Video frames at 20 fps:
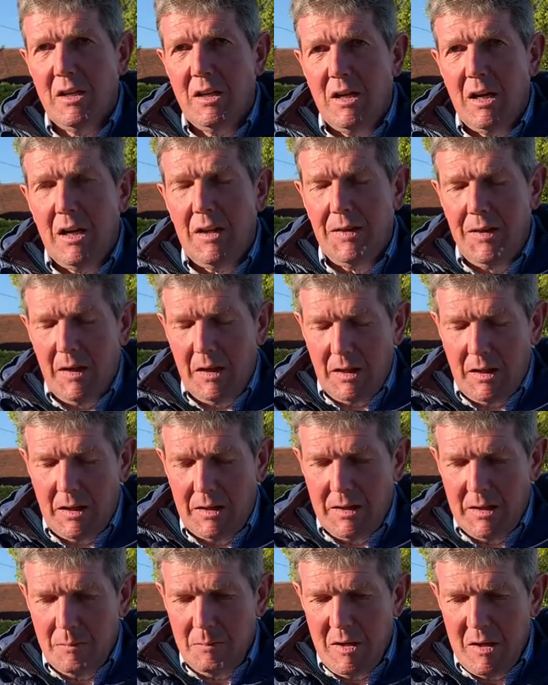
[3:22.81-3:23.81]
I think I
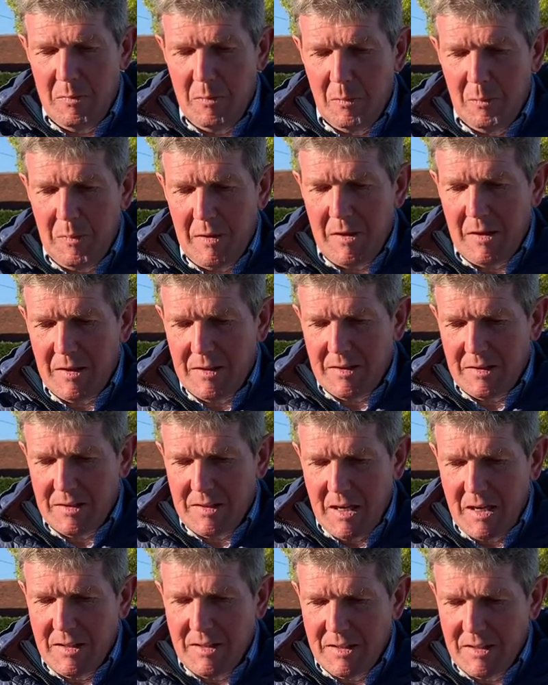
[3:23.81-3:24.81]
think people
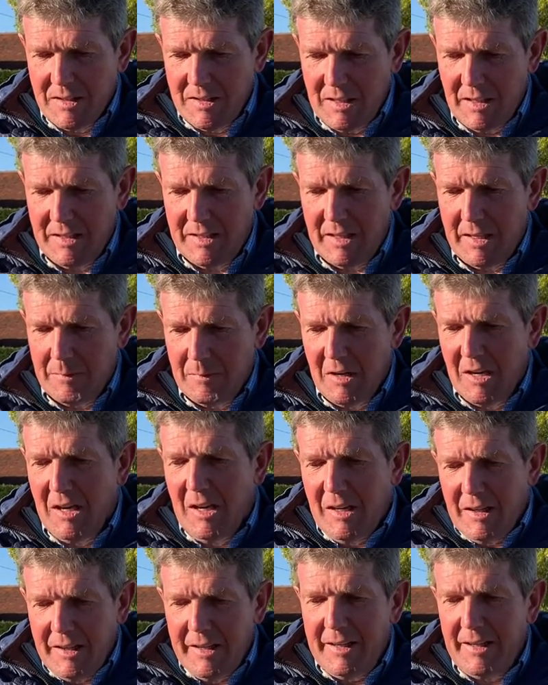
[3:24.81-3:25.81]
tend to set up
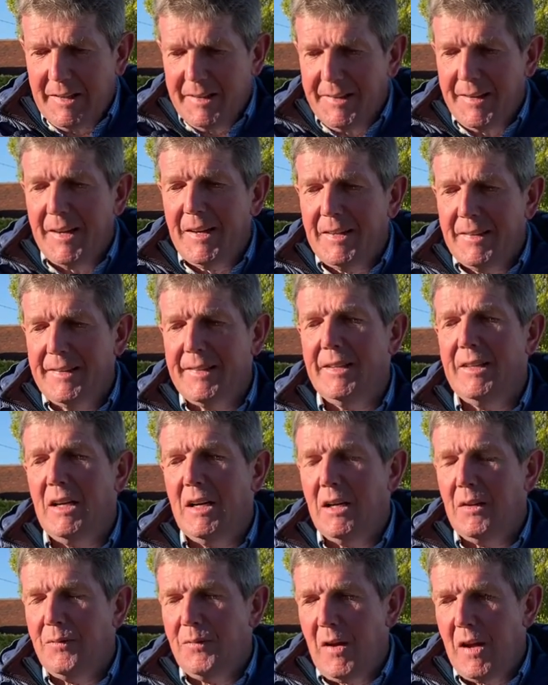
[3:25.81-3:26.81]
little things that
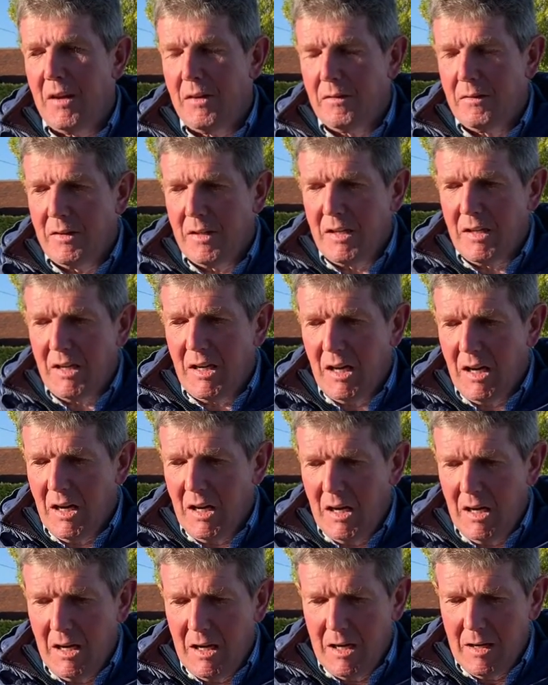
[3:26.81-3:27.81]
are very
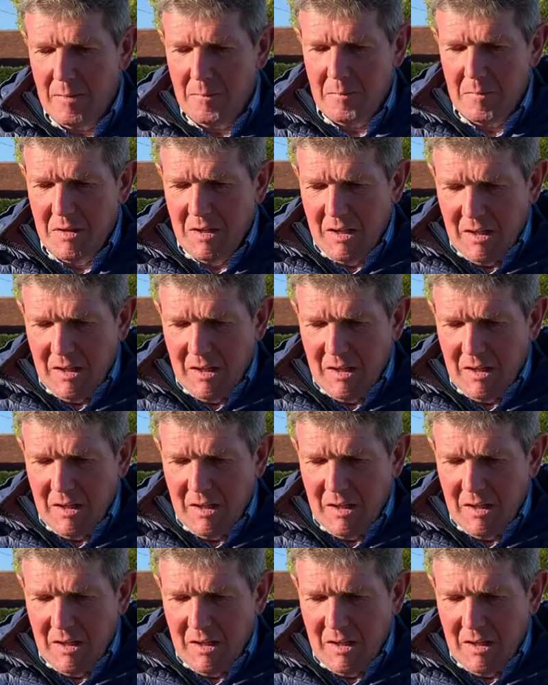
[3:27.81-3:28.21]
um,